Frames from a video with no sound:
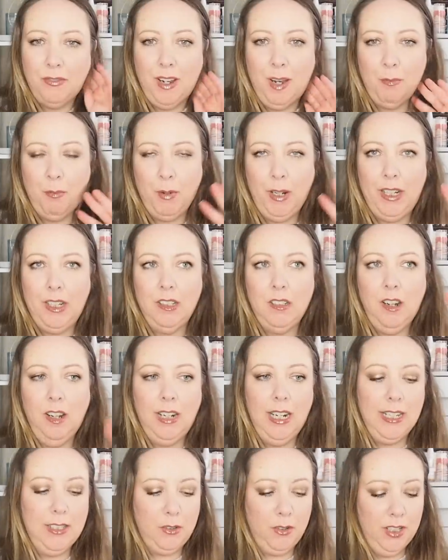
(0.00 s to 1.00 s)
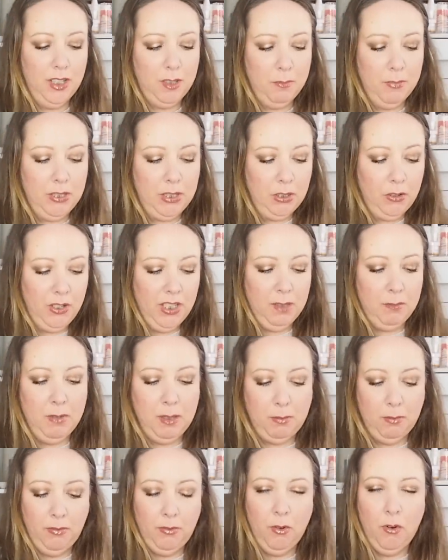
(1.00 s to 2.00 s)
fabric, not last Christmas, the
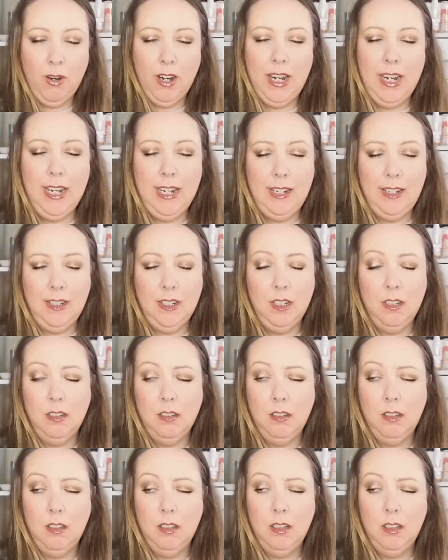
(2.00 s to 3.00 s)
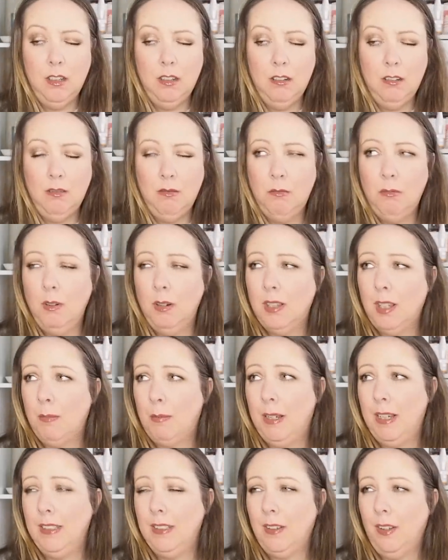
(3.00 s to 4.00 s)
Christmas before, in, what's
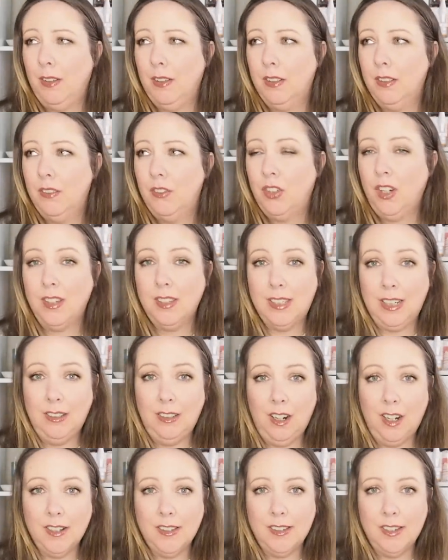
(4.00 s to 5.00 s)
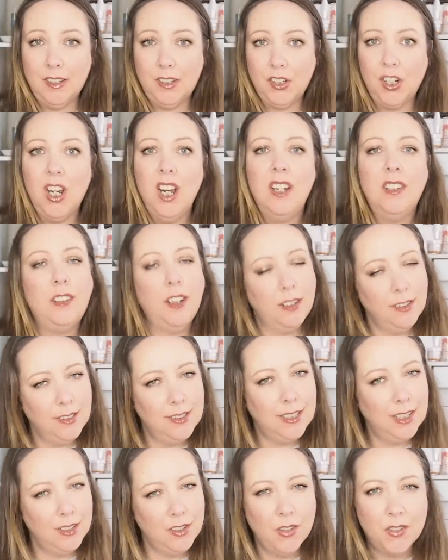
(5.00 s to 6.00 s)
that place called? Johnstown Garden Centre.
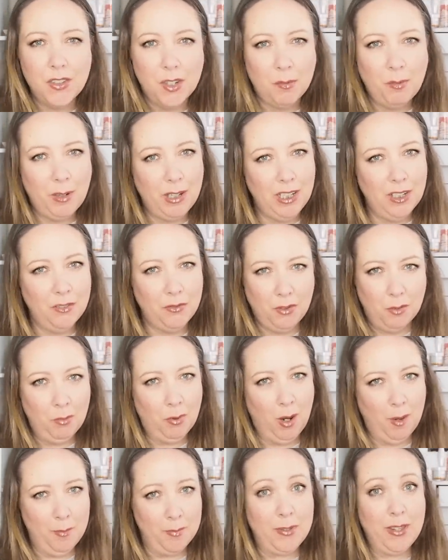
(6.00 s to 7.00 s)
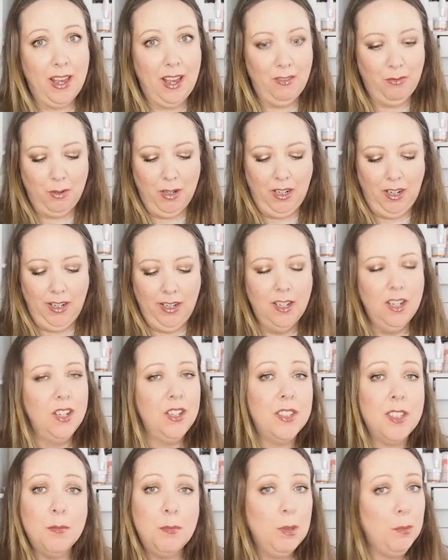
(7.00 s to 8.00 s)
Garden centres are brilliant for props, FYI.
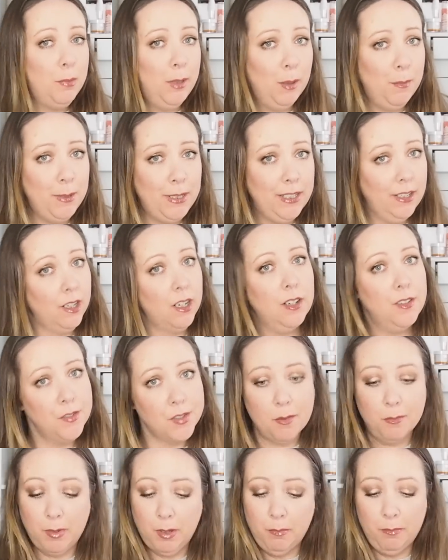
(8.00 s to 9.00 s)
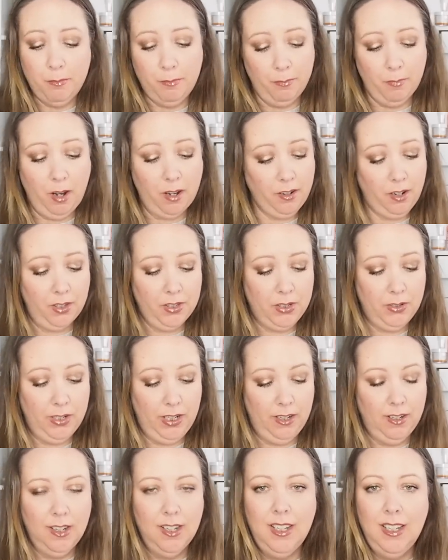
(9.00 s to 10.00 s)
Some of them can be dear, some of them are not so
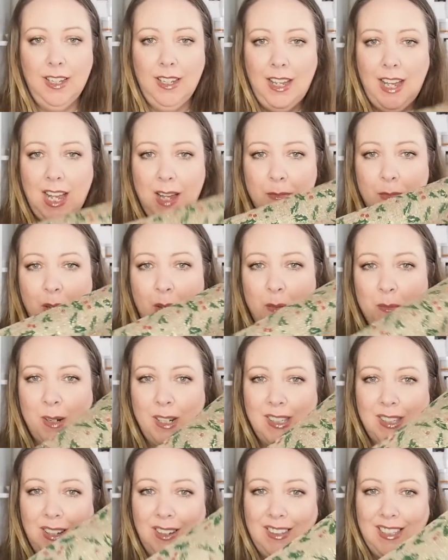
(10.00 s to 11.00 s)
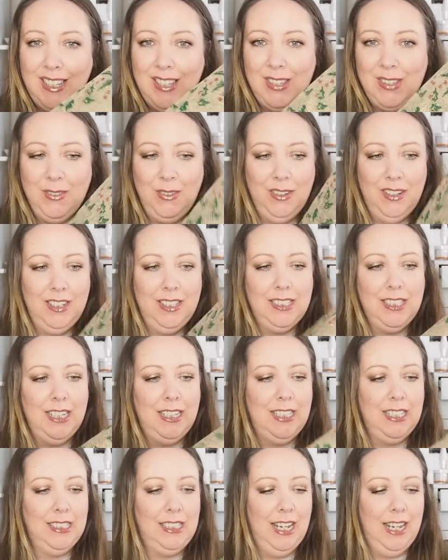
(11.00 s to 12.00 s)
dear. But I saw this one. It's
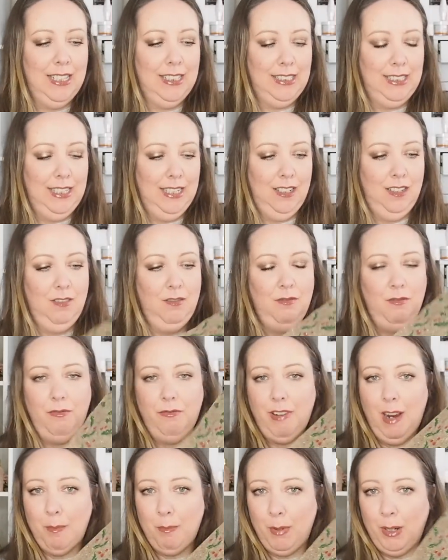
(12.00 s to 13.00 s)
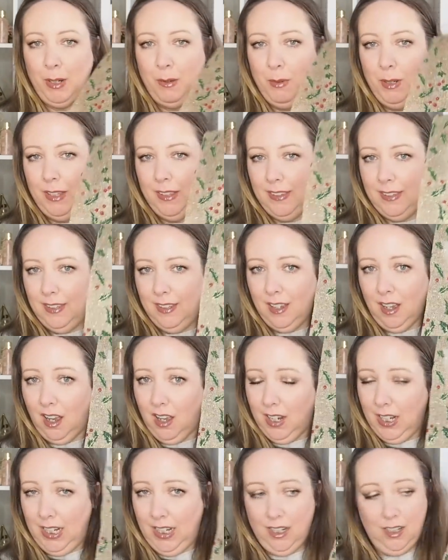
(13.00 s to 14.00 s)
like this Hessian fabric with
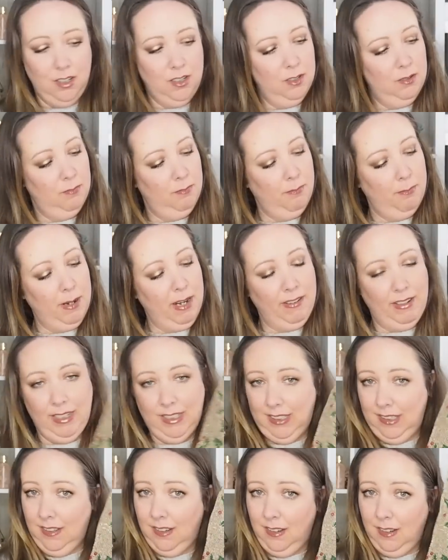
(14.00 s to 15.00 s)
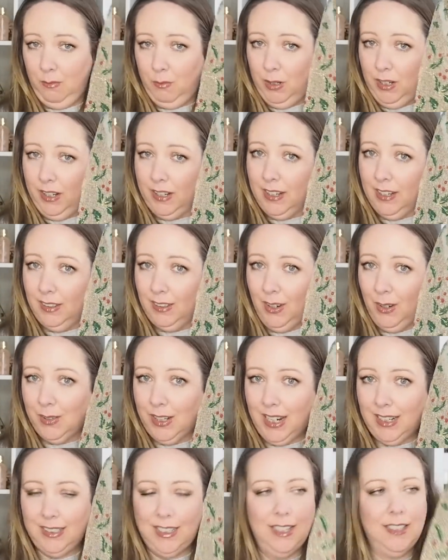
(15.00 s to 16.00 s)
holly and berries with like little
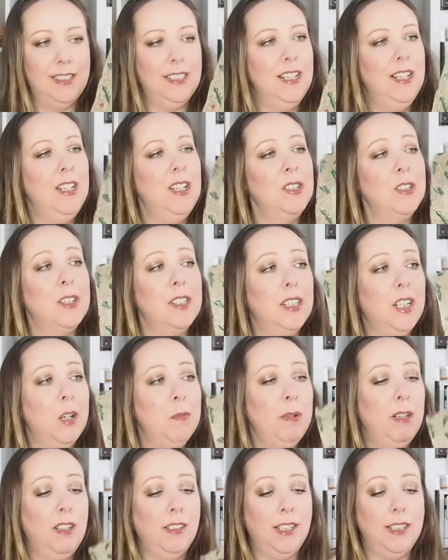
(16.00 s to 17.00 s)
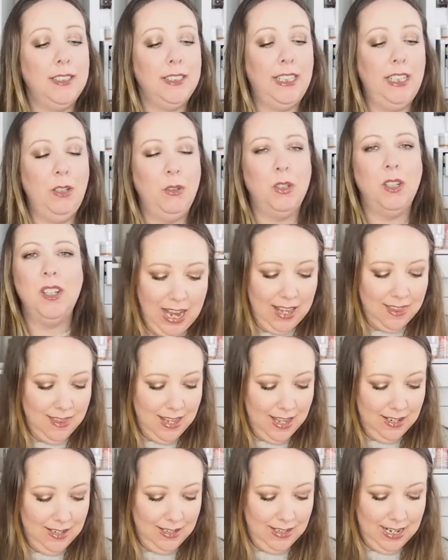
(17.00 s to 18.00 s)
gold accents. So I was like, oh my god, that's cute. And
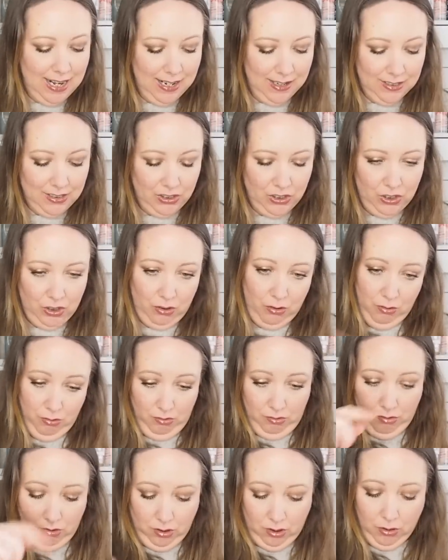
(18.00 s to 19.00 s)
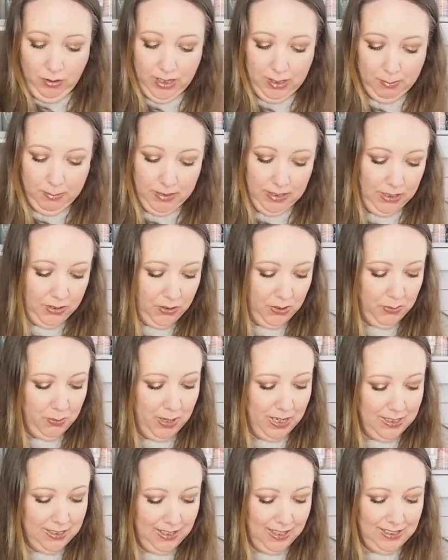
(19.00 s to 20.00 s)
then last, the Christmas that just
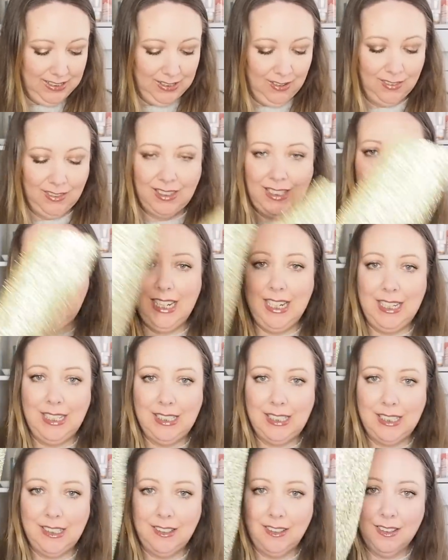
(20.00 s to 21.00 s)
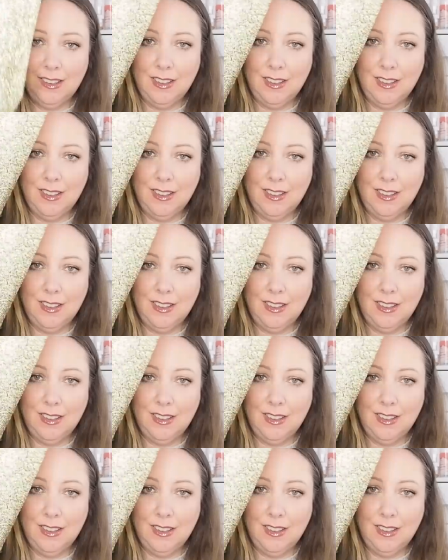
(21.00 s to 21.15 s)
went, I saw these